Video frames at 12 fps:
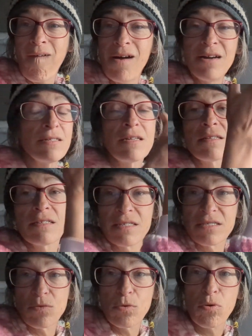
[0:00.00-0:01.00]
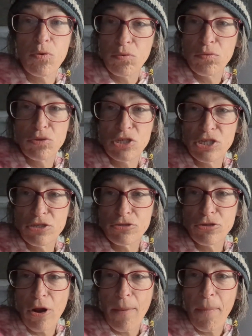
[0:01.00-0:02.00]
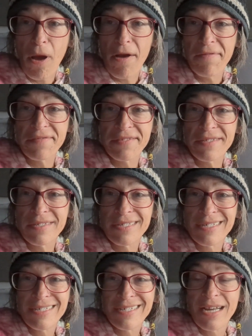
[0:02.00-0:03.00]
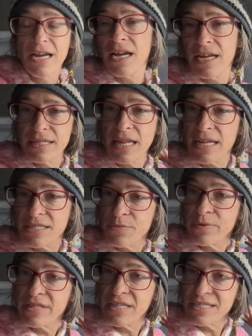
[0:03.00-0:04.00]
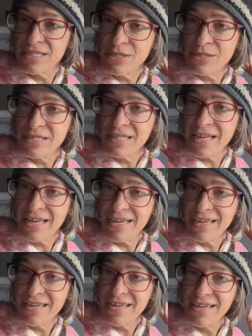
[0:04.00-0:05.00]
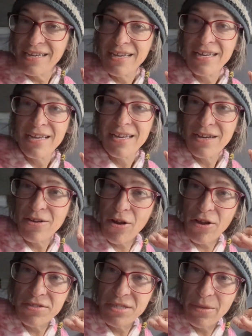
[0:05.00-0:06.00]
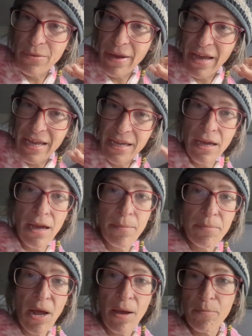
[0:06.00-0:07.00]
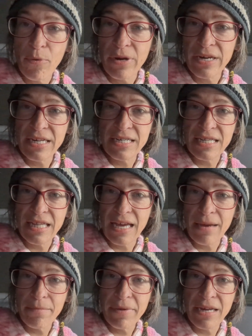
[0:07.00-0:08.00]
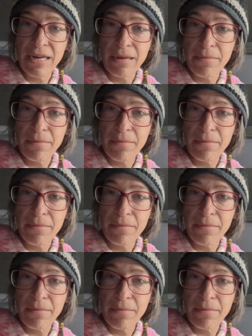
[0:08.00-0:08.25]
And then these sheer drop-offs. And that's what this looks like across the way. I'm not pointing to that painting,